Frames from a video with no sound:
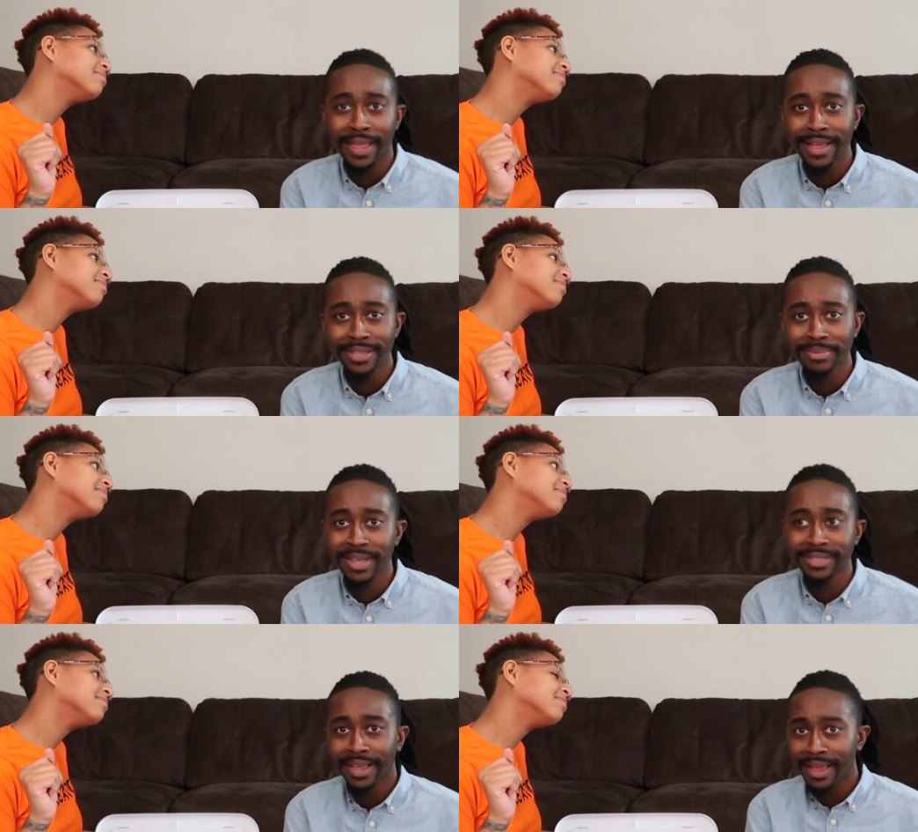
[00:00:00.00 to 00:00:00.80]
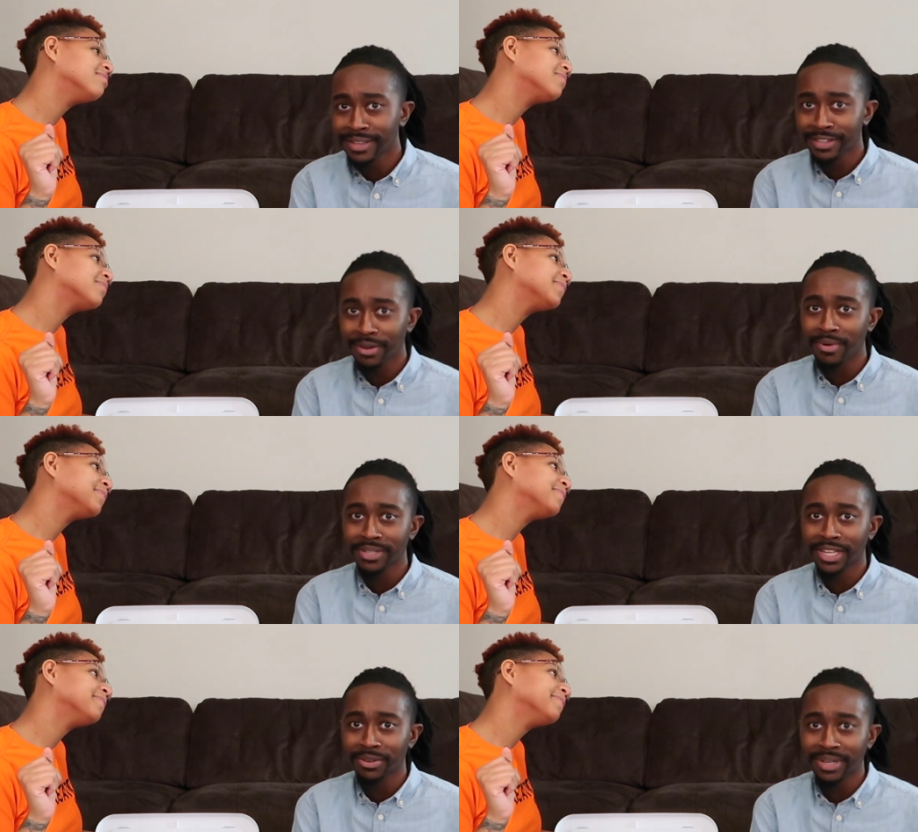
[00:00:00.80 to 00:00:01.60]
Speaker 1: the guests because the guests are the ones that
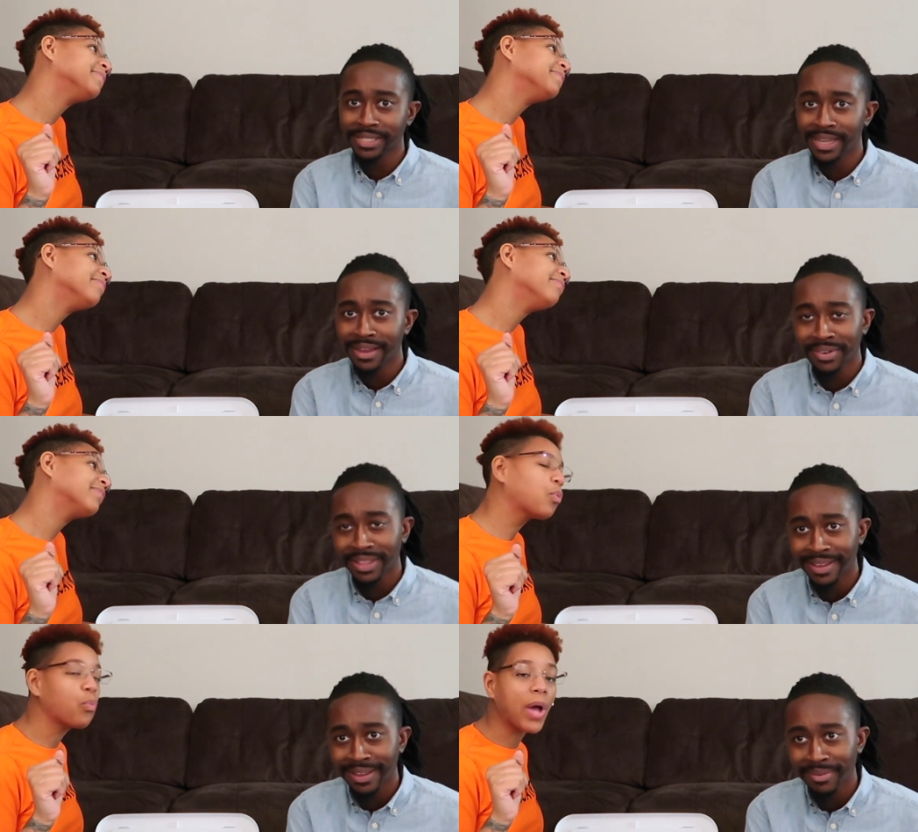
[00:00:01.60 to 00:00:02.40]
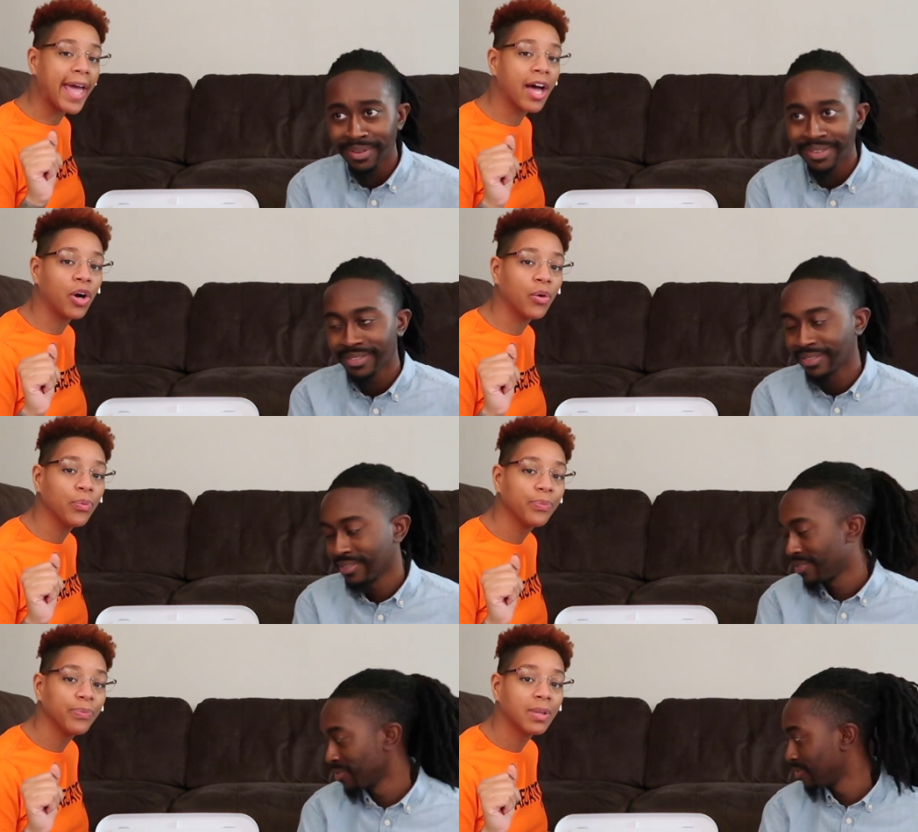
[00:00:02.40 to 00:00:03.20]
go to see
Speaker 2: everything." Well,
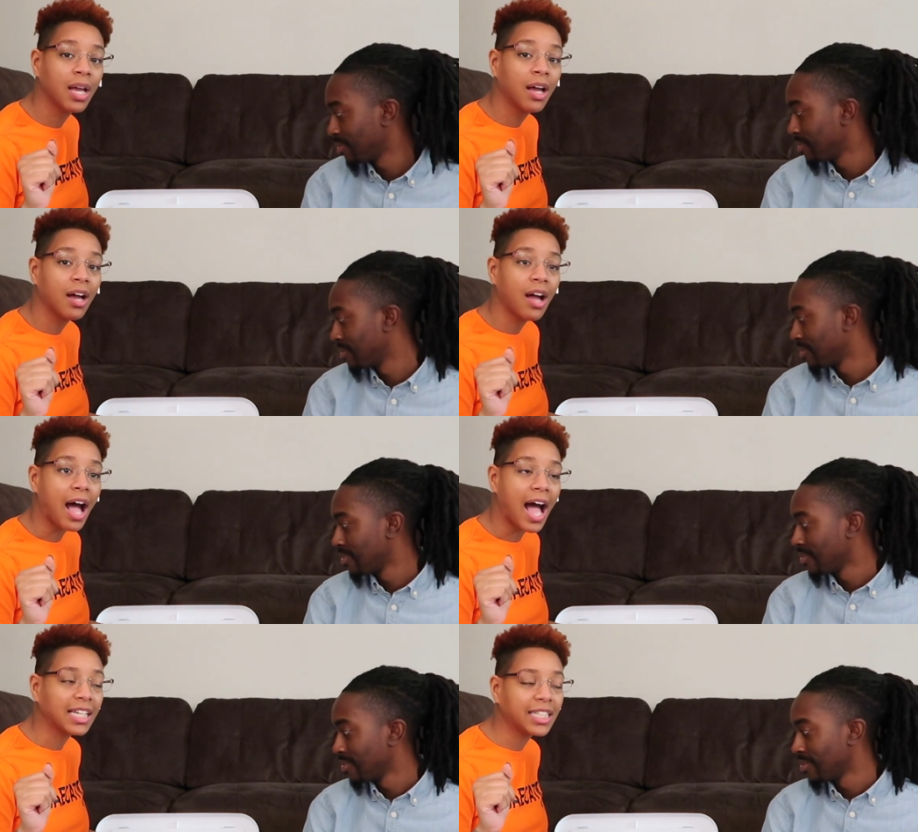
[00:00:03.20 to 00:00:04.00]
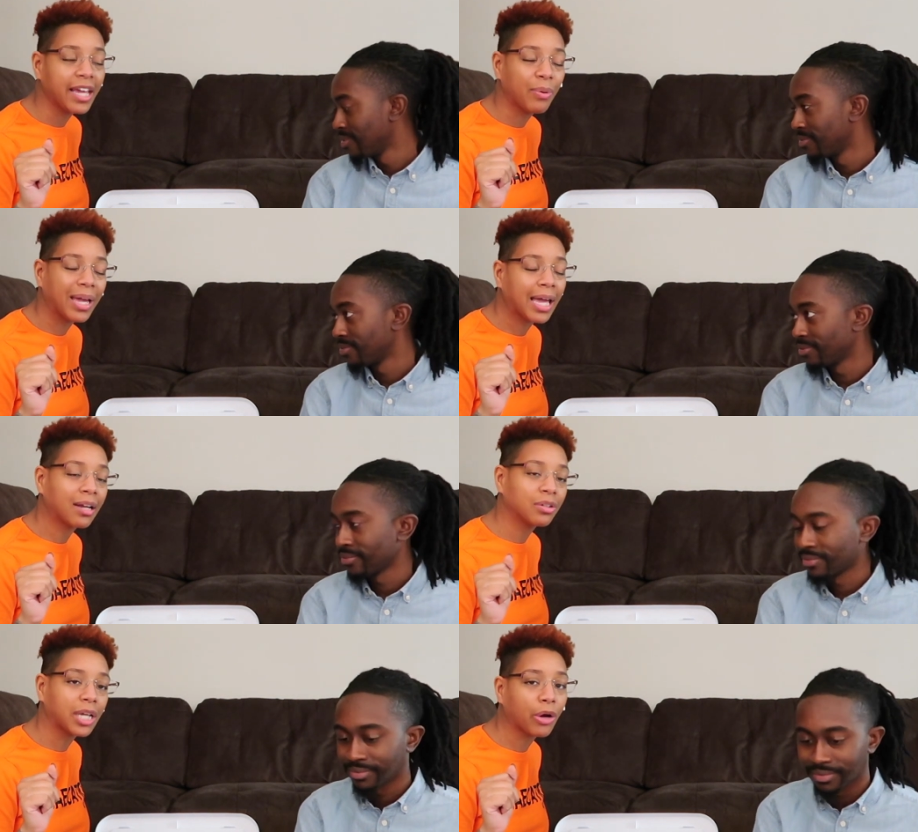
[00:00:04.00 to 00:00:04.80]
I said we ain't got
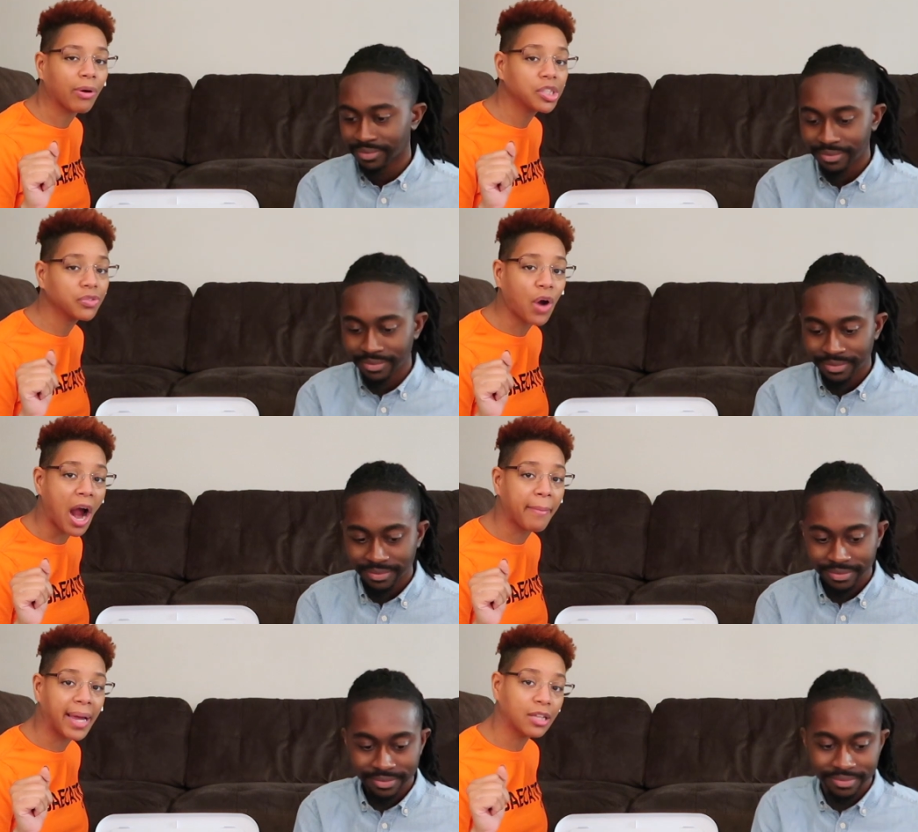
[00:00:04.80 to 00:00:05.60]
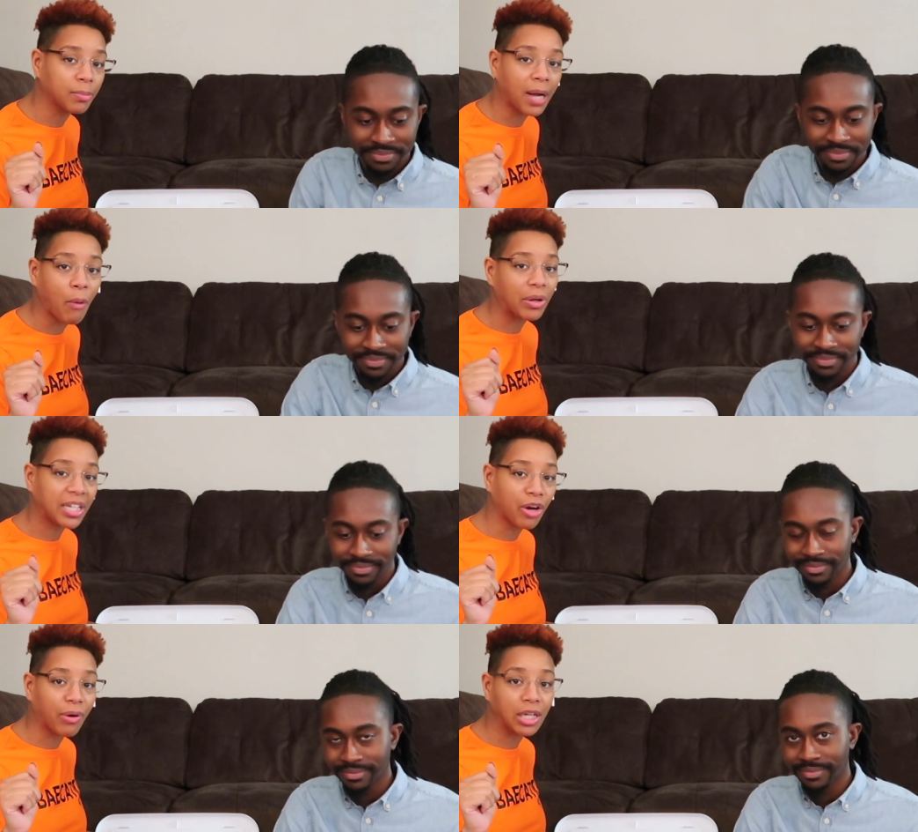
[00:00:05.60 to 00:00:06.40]
no decorations for our bathroom, and I want
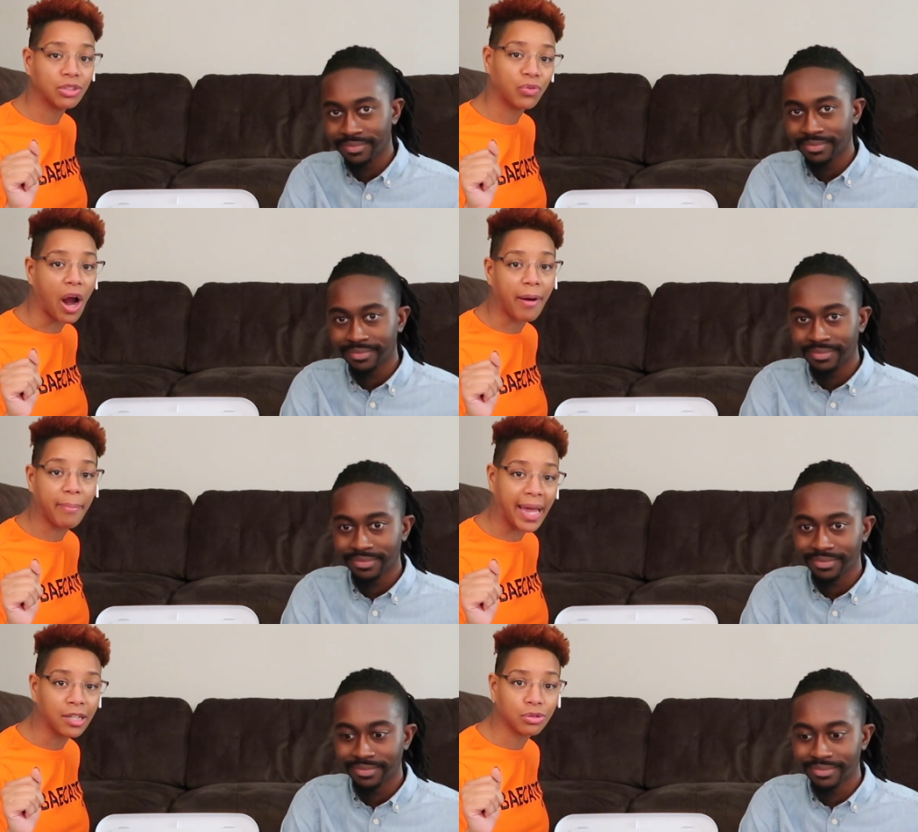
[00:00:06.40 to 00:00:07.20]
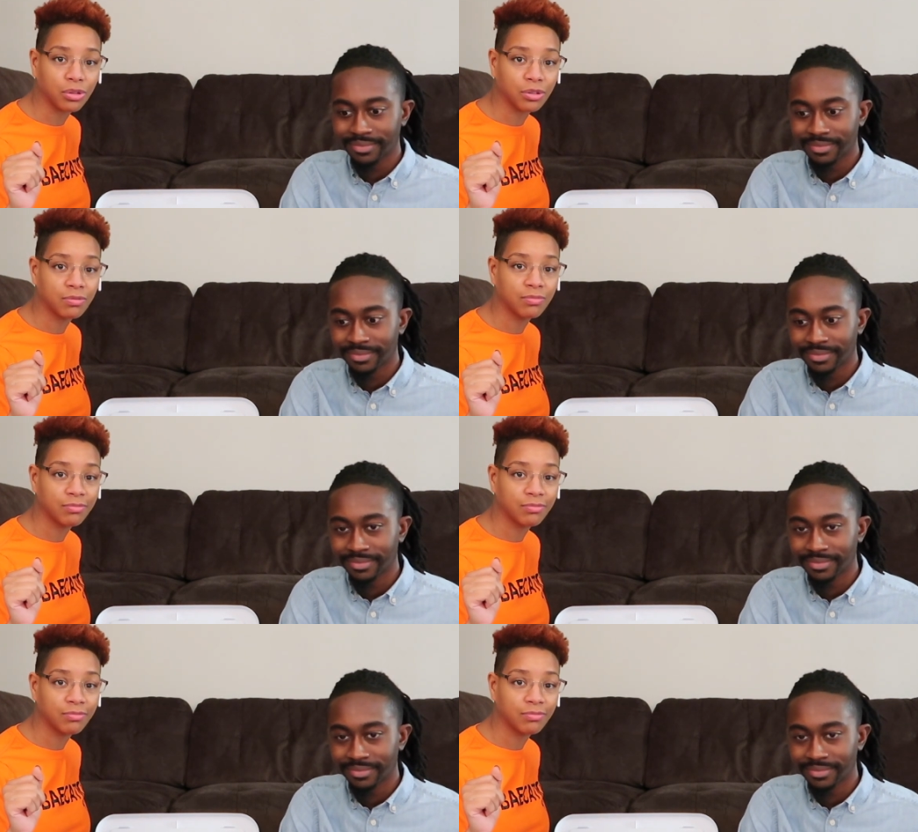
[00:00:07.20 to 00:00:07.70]
decorations for our bathroom.